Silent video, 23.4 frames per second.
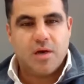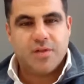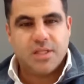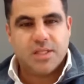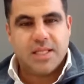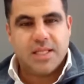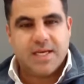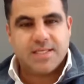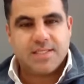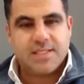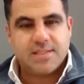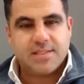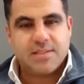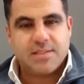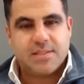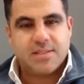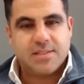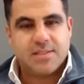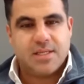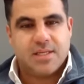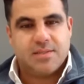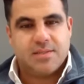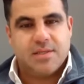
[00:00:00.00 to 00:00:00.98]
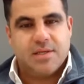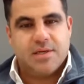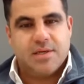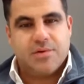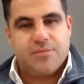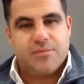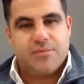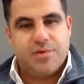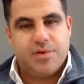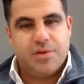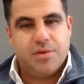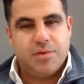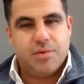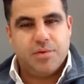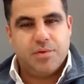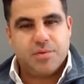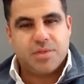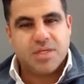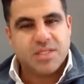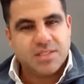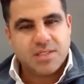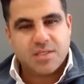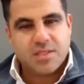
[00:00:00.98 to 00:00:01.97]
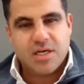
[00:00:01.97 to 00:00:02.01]
Of the licenses that didn't renew,
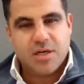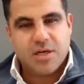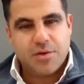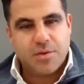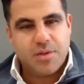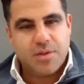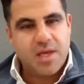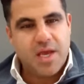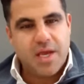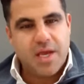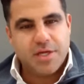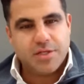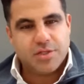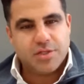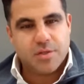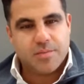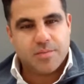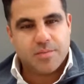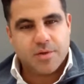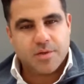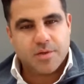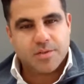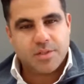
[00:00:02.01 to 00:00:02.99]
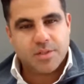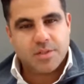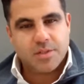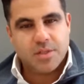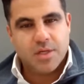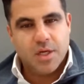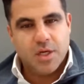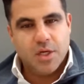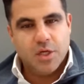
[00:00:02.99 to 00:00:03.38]
does it tell you the age of the person?